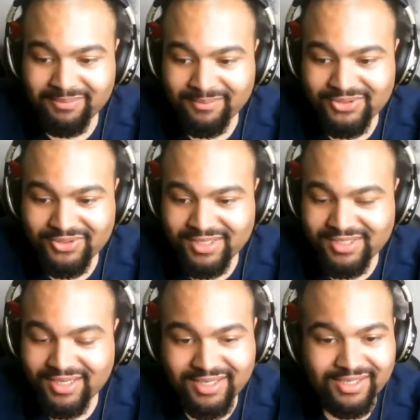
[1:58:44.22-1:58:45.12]
strikes
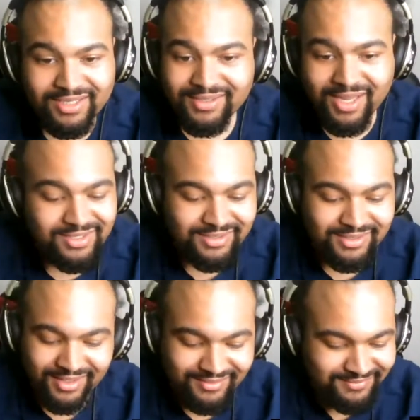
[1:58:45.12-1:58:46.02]
again, and y'all
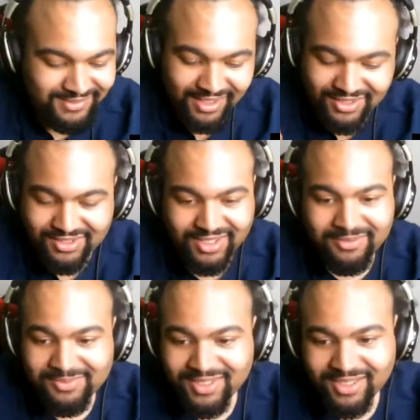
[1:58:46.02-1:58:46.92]
just
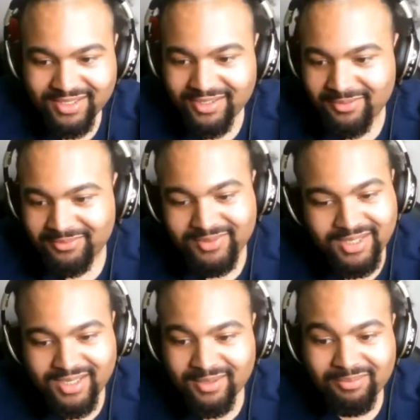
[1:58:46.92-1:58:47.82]
letting him
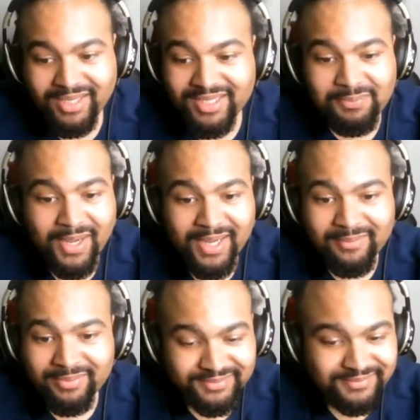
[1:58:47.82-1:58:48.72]
play his pipe
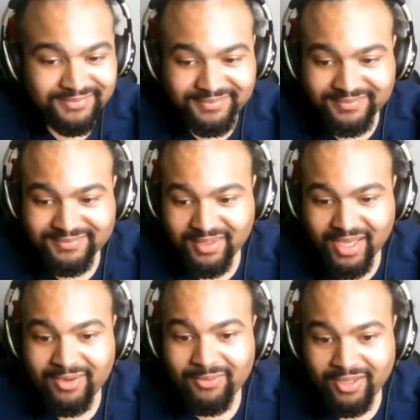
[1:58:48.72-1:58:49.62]

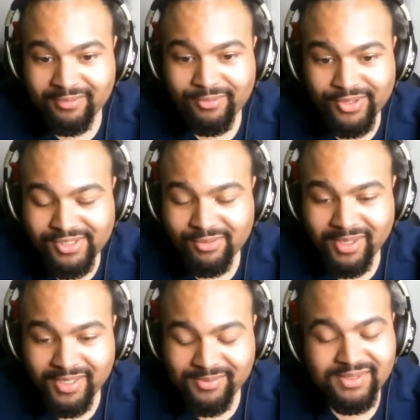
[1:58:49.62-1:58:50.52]
and with other boys' little
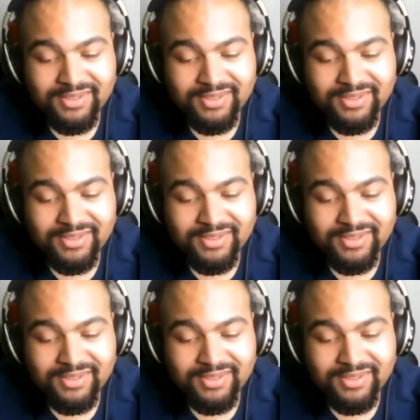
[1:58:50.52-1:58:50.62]
pipes.